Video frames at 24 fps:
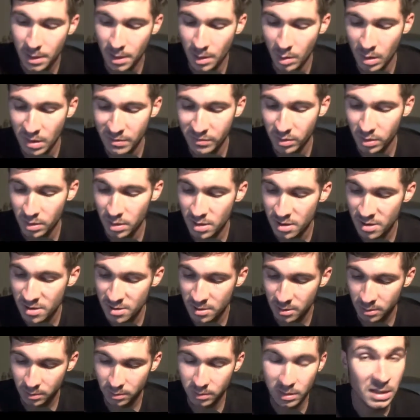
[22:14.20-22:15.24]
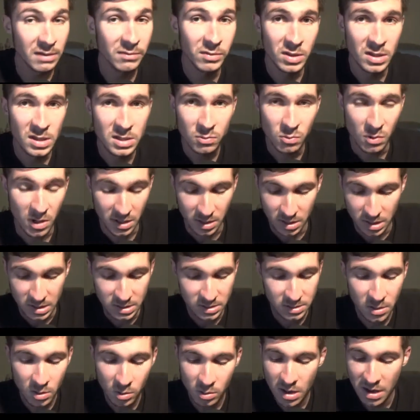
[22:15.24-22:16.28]
However, even this one,
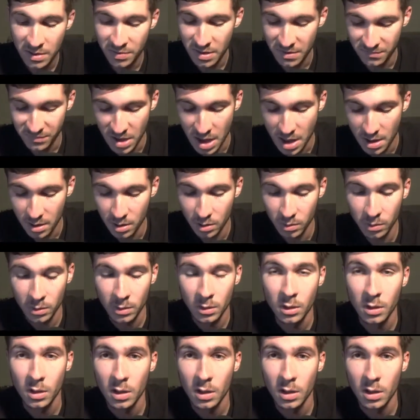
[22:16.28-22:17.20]
it's still Grand Theft Auto.